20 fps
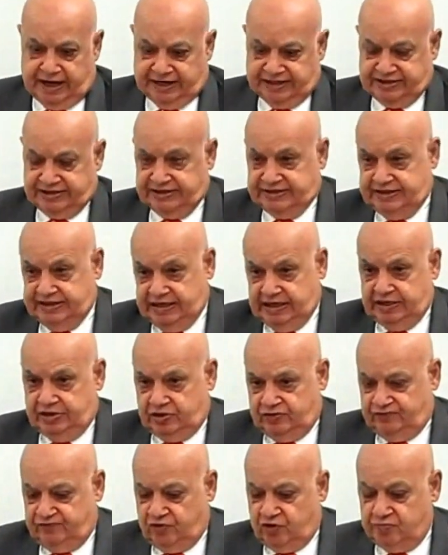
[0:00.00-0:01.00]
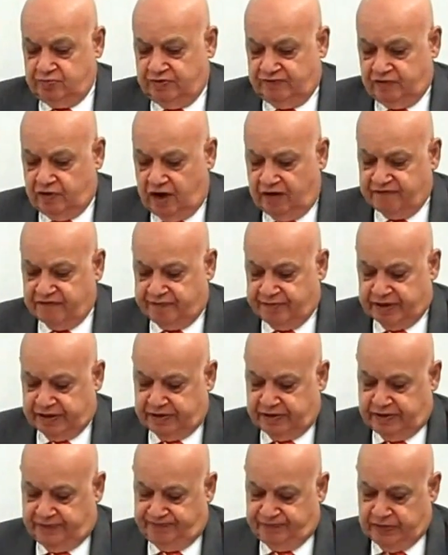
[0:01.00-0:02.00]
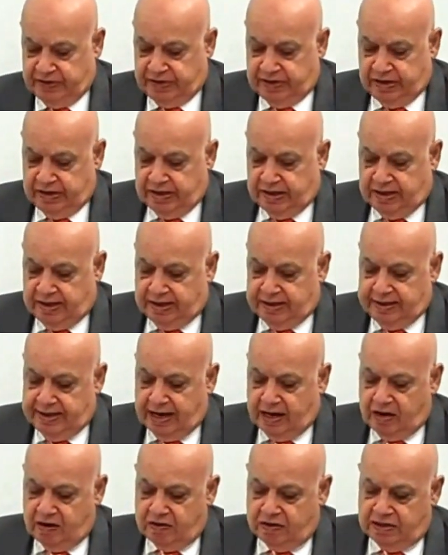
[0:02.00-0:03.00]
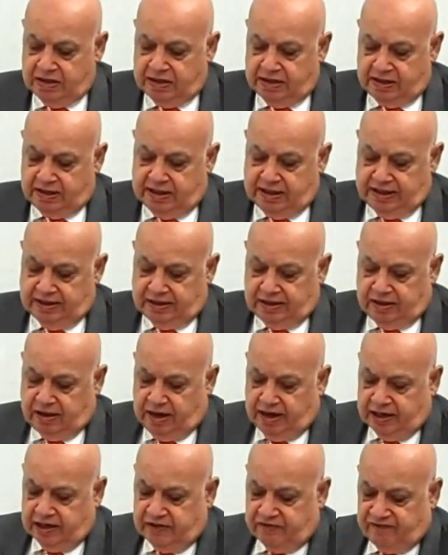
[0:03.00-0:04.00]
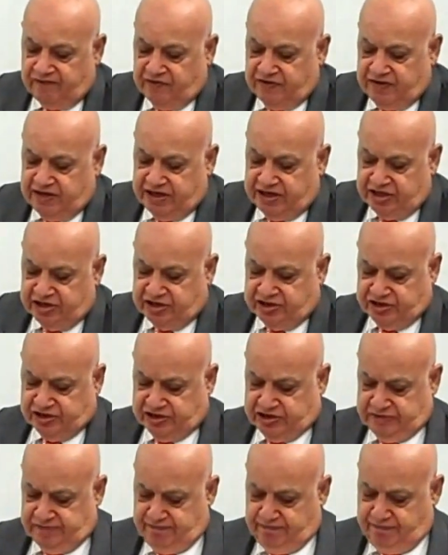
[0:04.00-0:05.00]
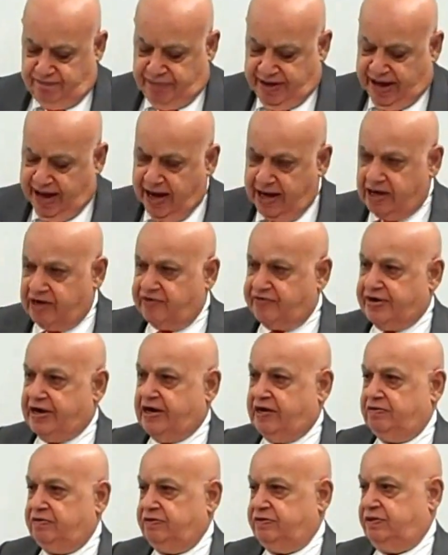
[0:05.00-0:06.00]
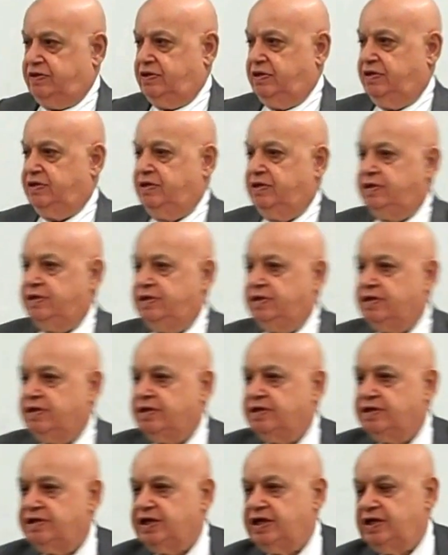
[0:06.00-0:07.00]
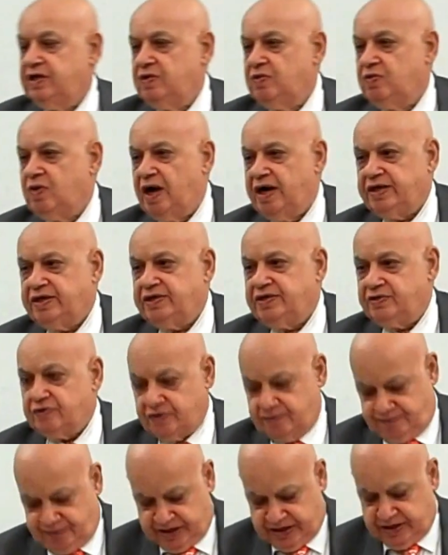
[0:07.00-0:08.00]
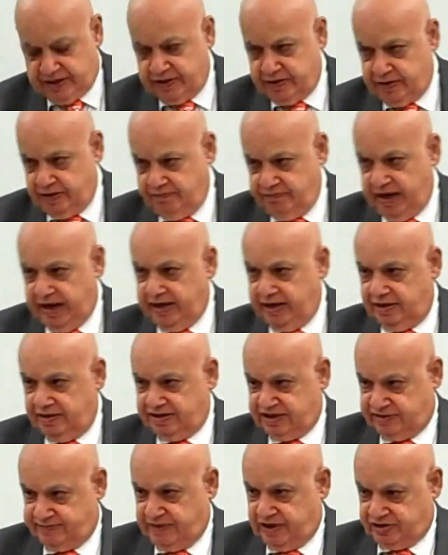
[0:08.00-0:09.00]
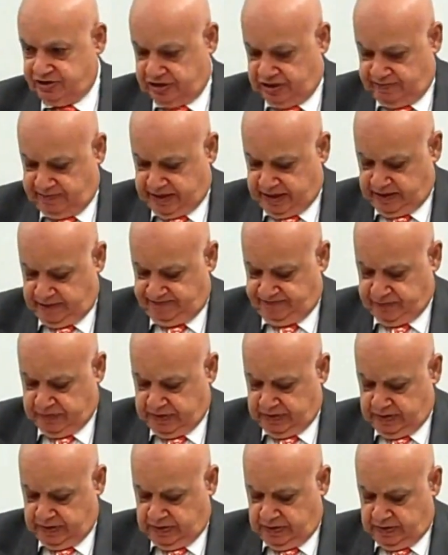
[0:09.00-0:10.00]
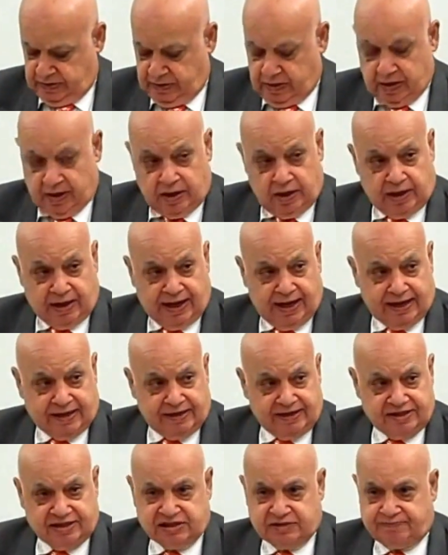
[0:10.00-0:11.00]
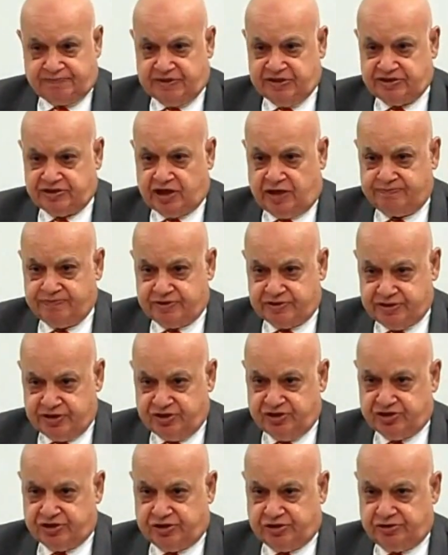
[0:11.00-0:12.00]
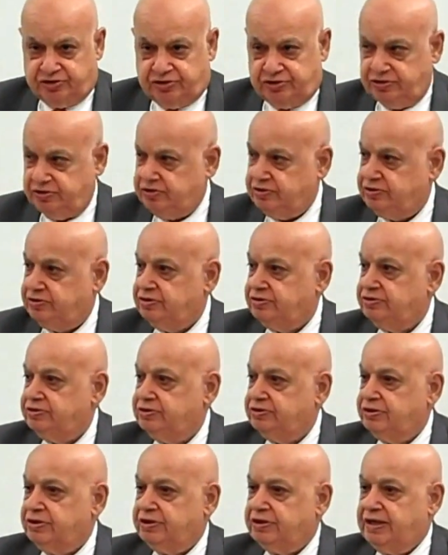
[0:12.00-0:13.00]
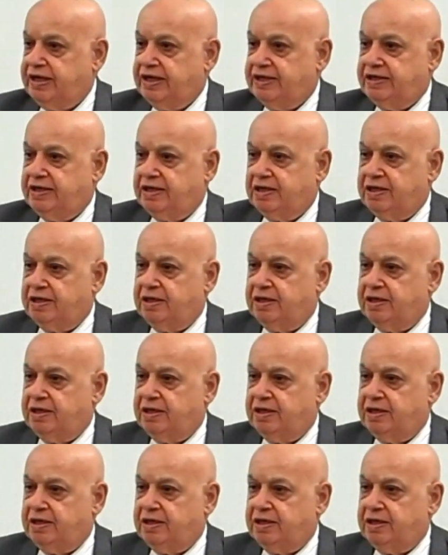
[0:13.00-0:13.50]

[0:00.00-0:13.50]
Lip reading: as the form of government. Now, in light of these background, the white European male, especially male, had this presupposition that